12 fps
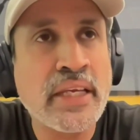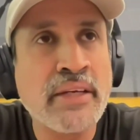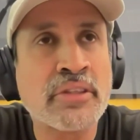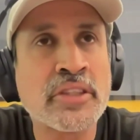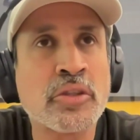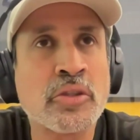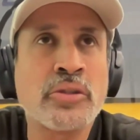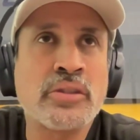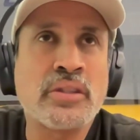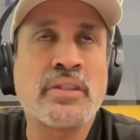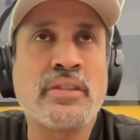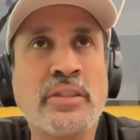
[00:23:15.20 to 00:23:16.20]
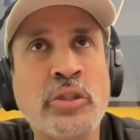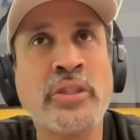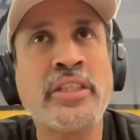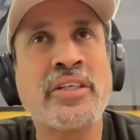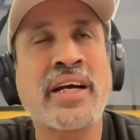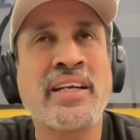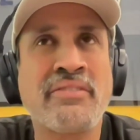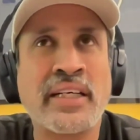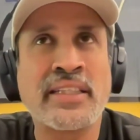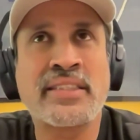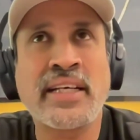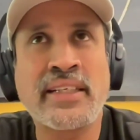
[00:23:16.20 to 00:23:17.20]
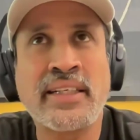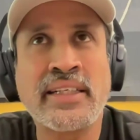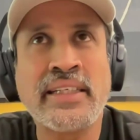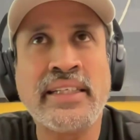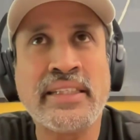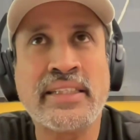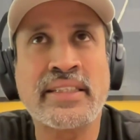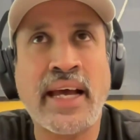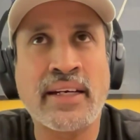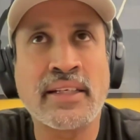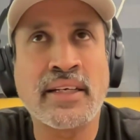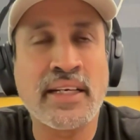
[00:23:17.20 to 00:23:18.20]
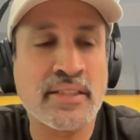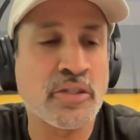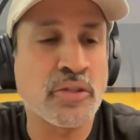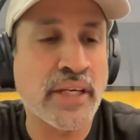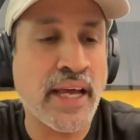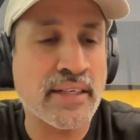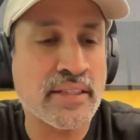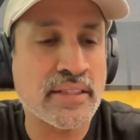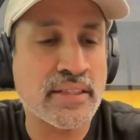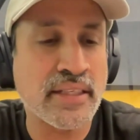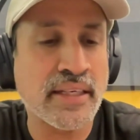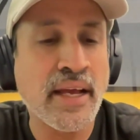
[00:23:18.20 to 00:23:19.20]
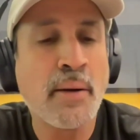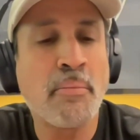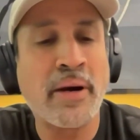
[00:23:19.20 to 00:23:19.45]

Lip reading: even though you need to kind of understand that each channel has its own characteristic,